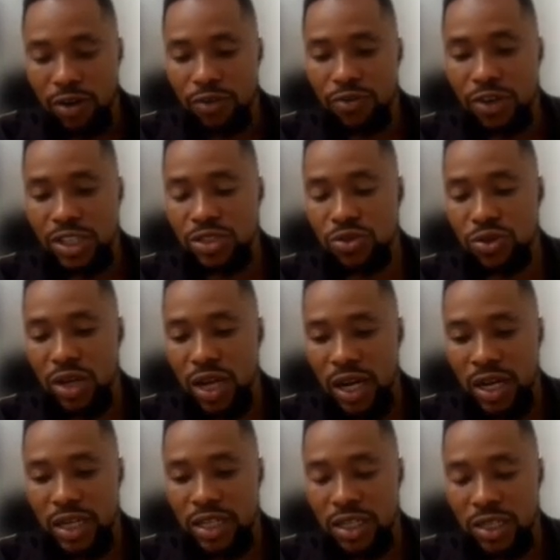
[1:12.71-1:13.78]
vascular
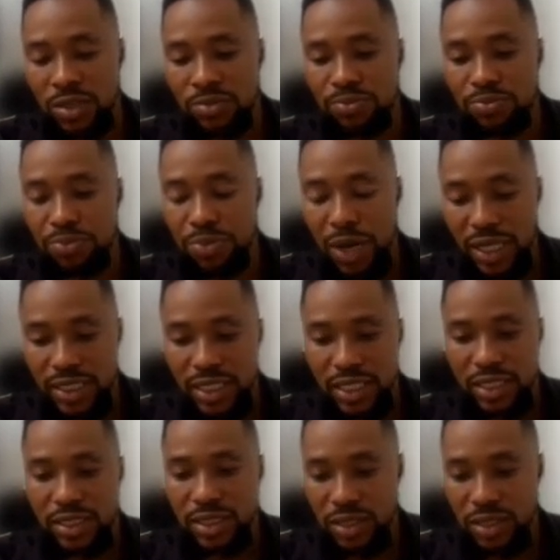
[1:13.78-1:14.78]
pattern.